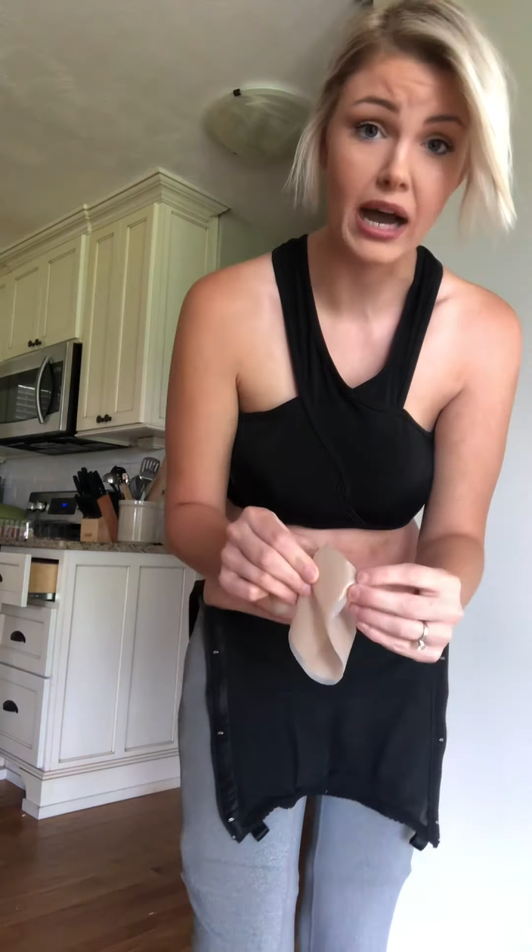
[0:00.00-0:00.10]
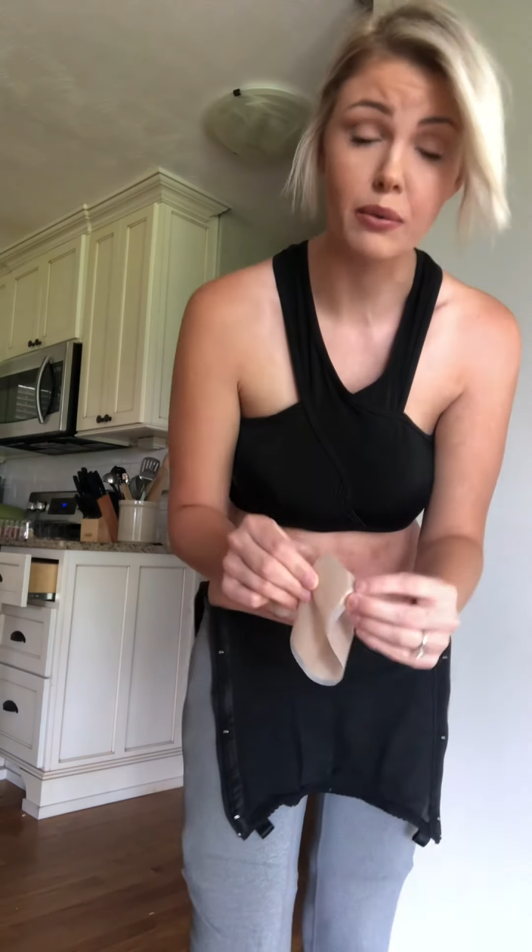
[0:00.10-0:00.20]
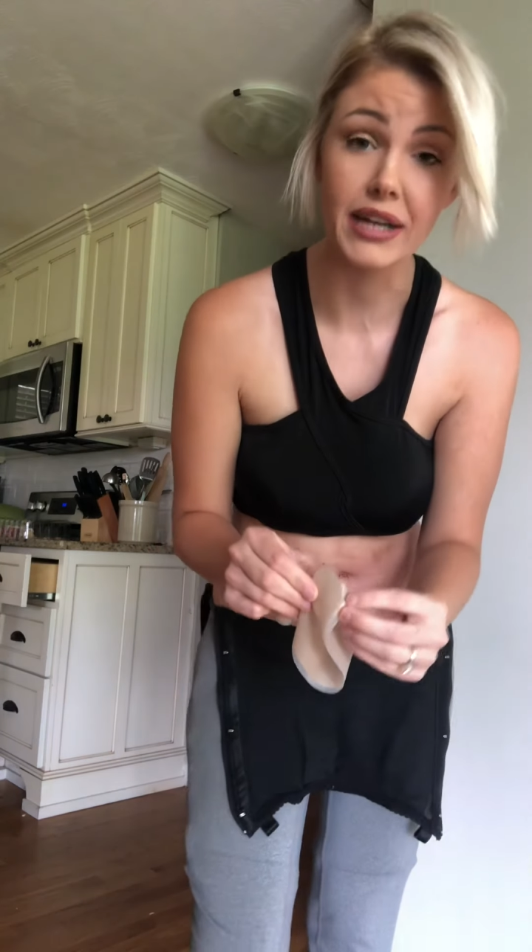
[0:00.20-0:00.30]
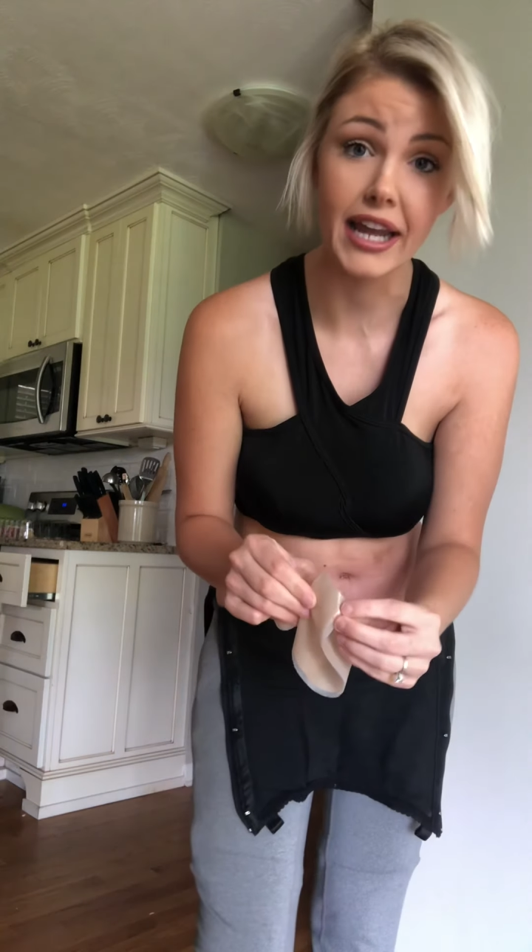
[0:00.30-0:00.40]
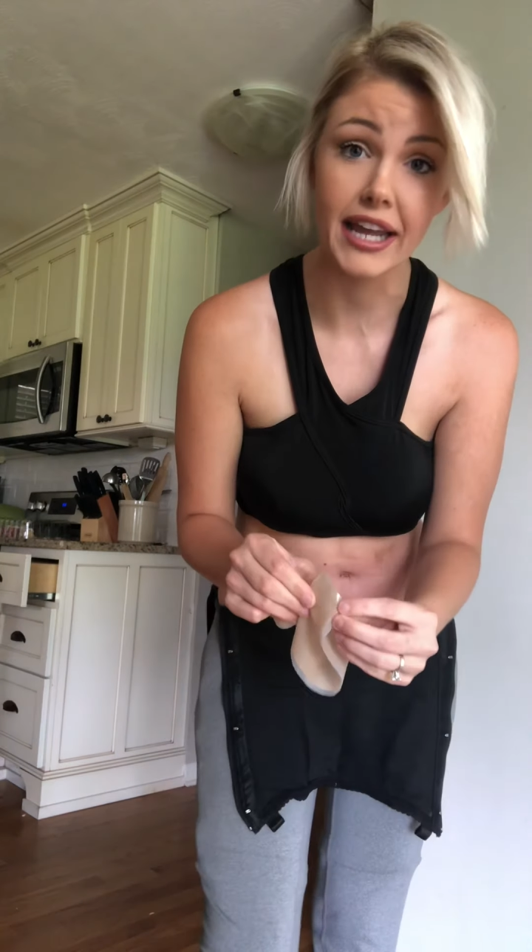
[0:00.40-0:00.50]
I
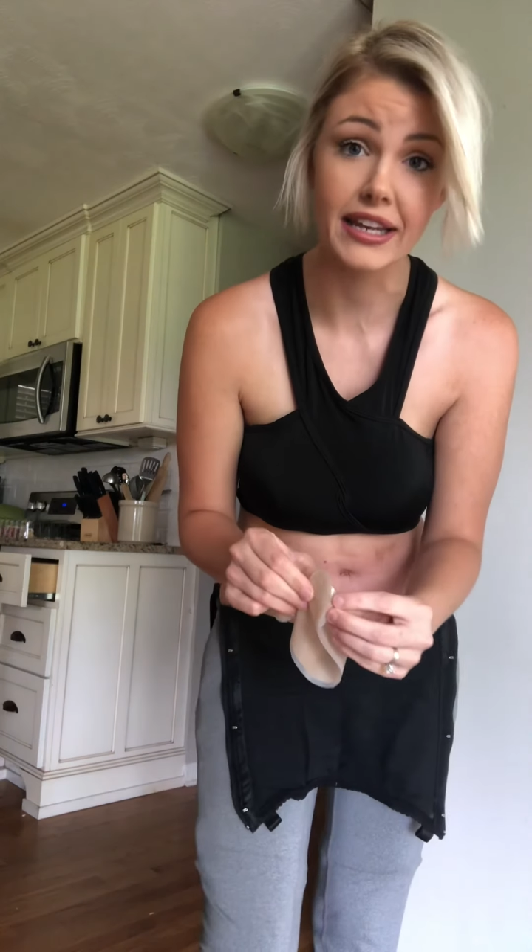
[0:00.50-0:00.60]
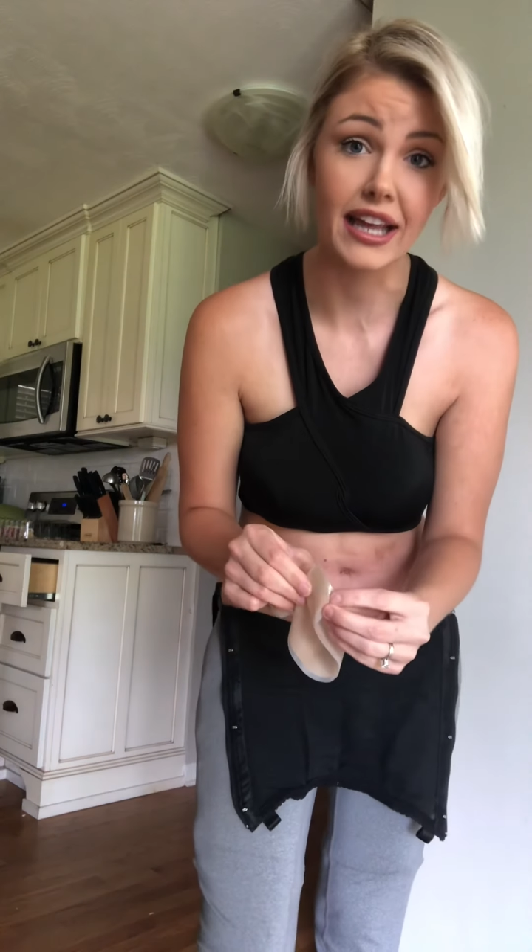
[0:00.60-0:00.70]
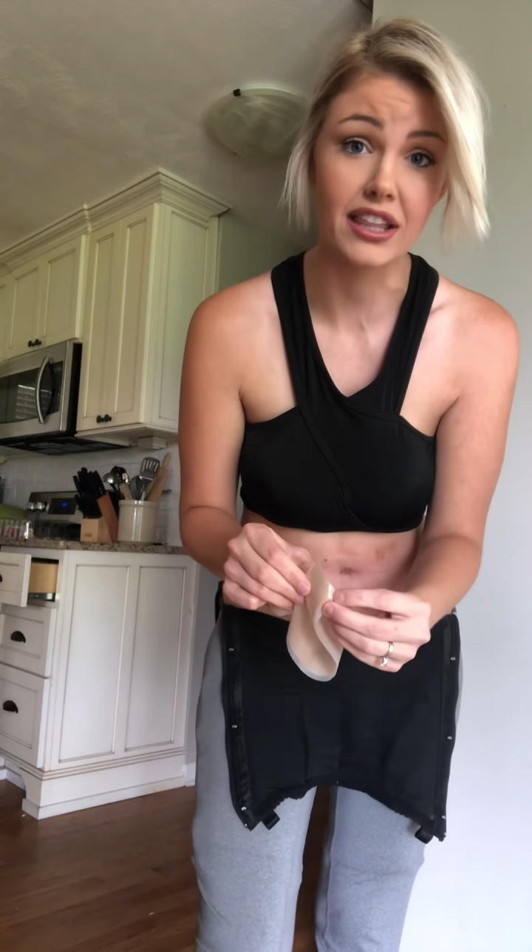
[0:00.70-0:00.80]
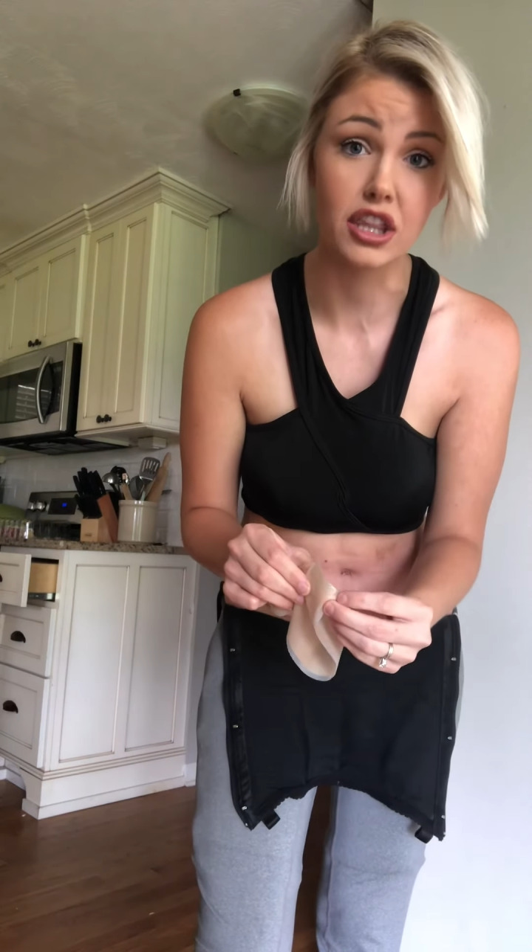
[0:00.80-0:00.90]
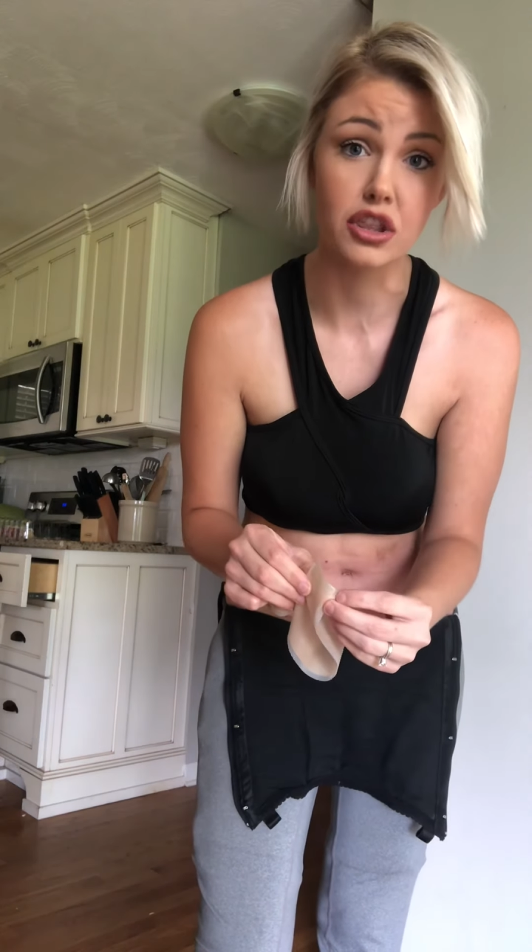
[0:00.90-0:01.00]
went ahead and got the